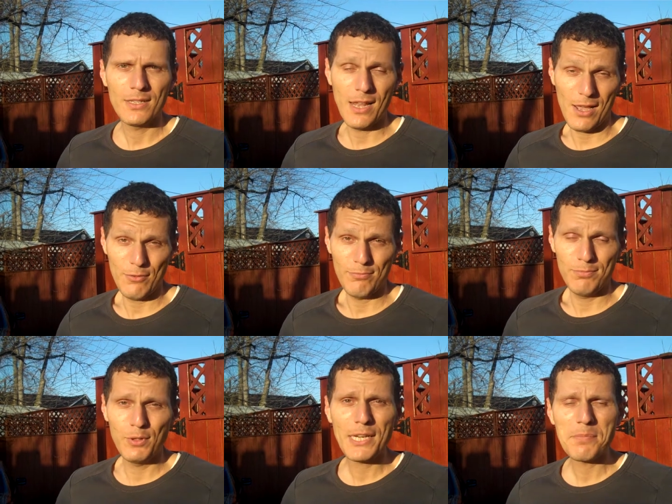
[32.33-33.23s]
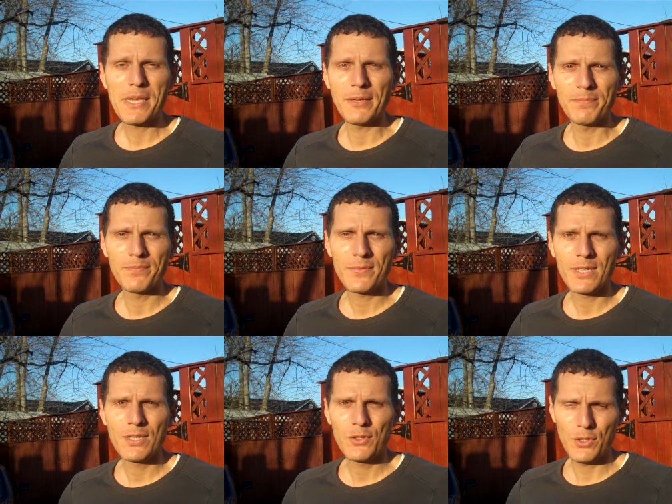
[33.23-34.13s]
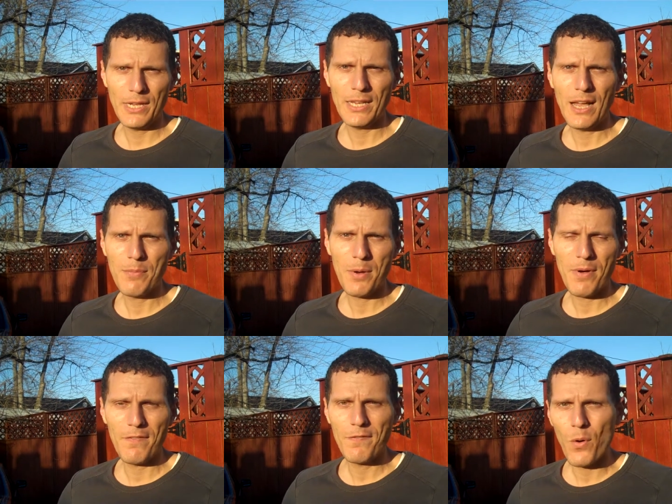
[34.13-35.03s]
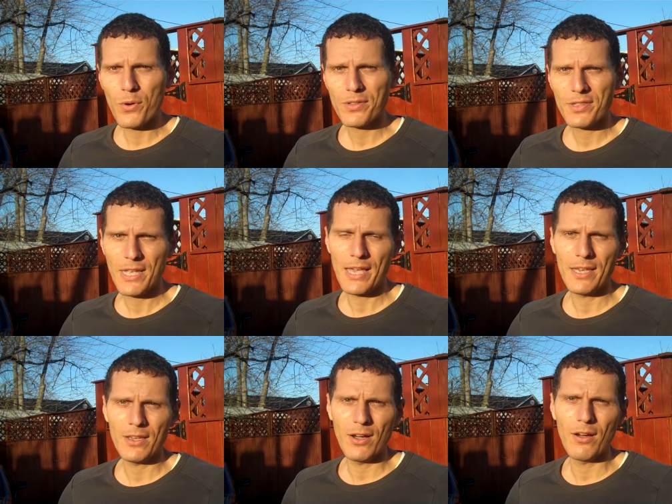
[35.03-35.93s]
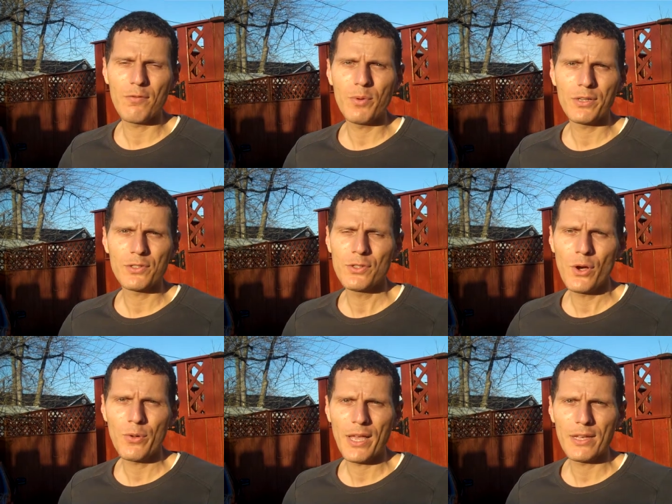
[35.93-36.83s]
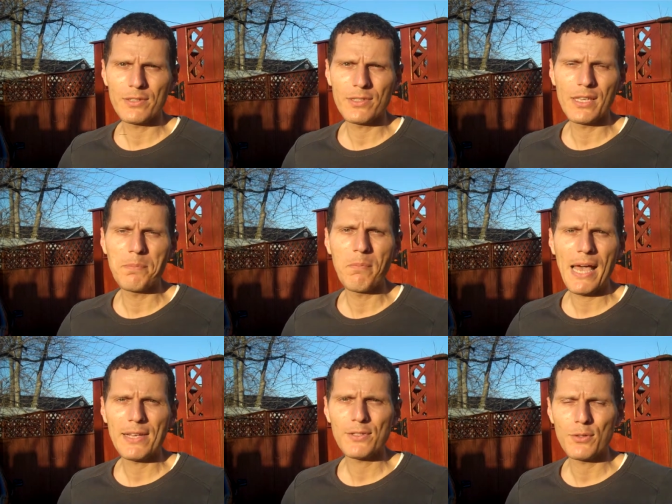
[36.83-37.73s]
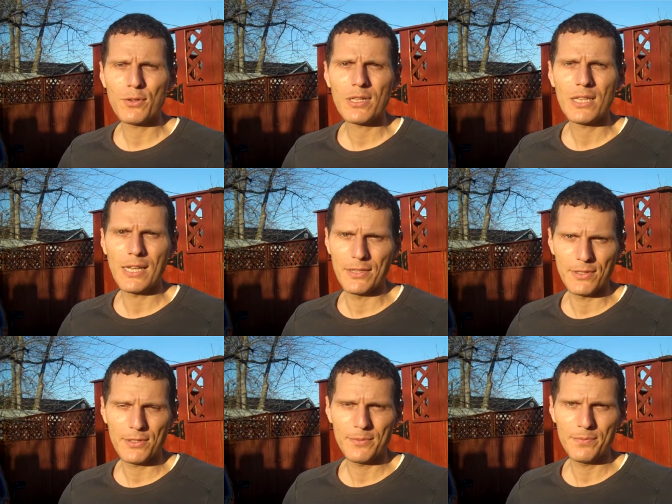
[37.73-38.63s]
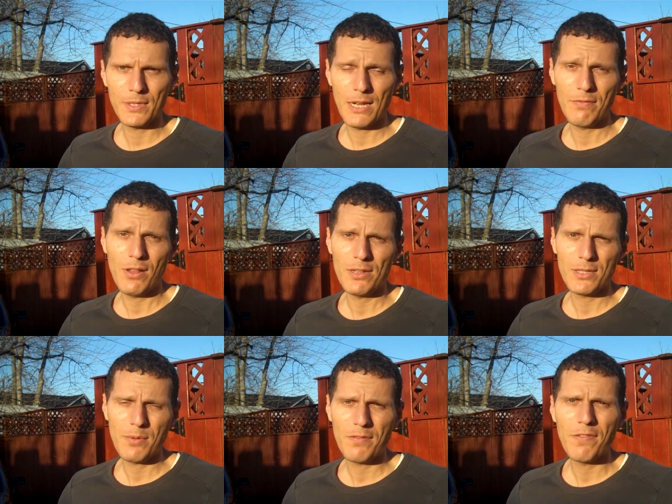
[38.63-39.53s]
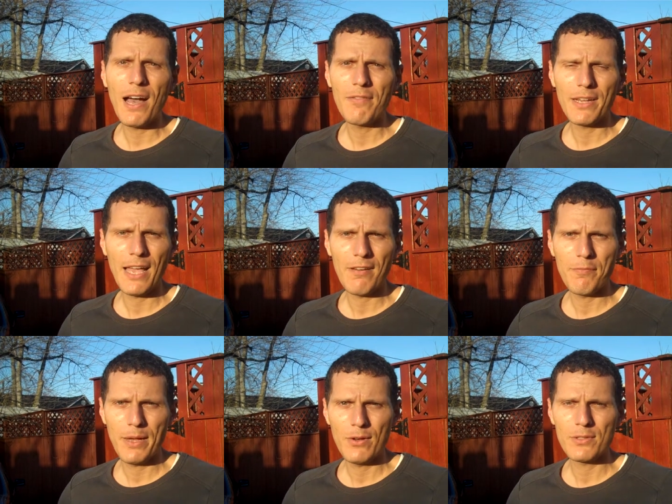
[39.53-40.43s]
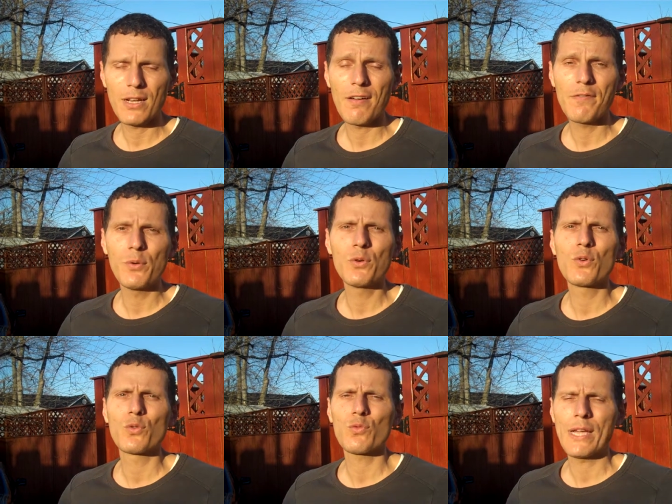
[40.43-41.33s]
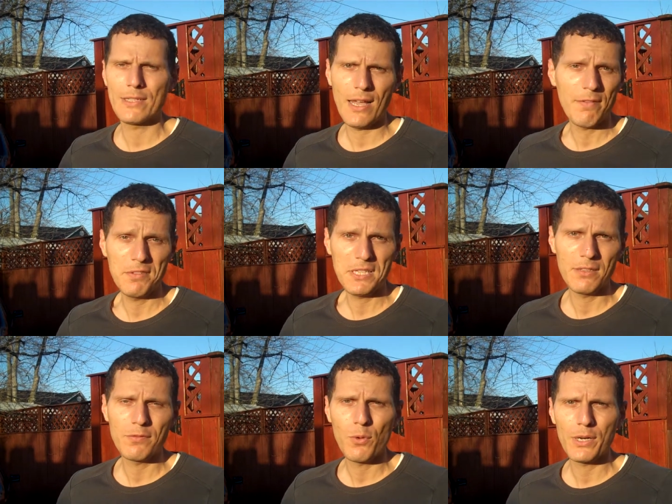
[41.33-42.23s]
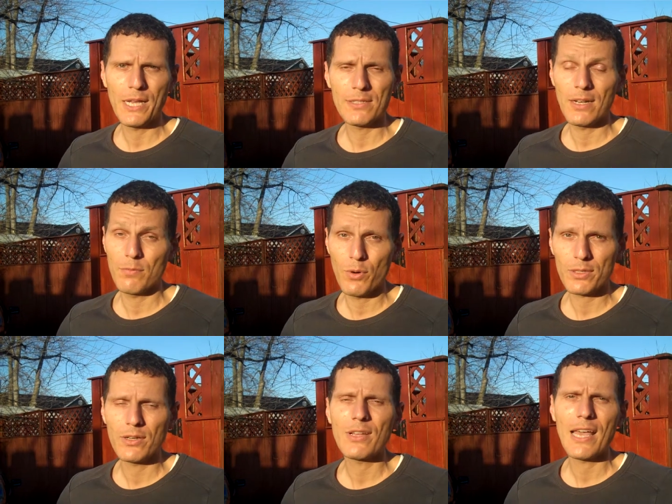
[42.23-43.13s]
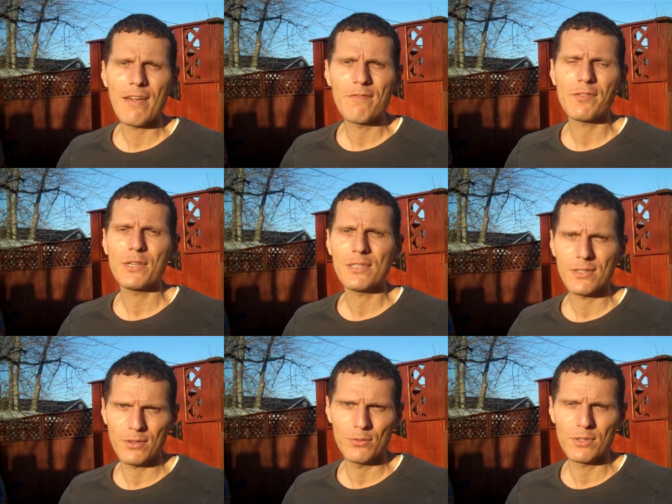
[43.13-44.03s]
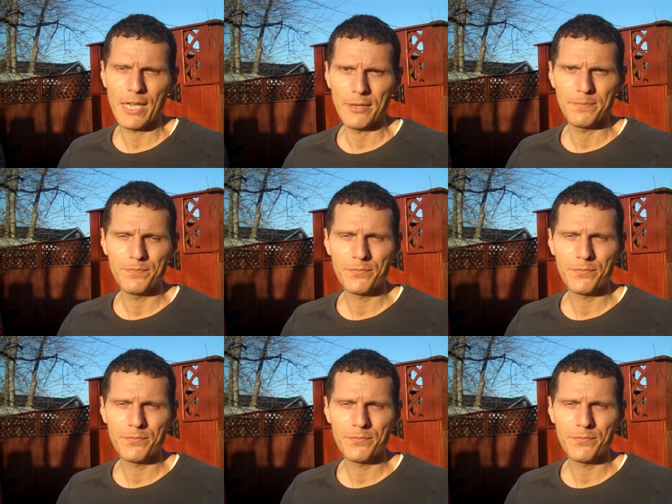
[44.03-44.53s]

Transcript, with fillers: Now, look at me. Today I'm on my fourth day of what is known as the Master Cleanse. And I've lost about 5.5 pounds and I feel great. I haven't eaten in 4 days and I've worked out every single day.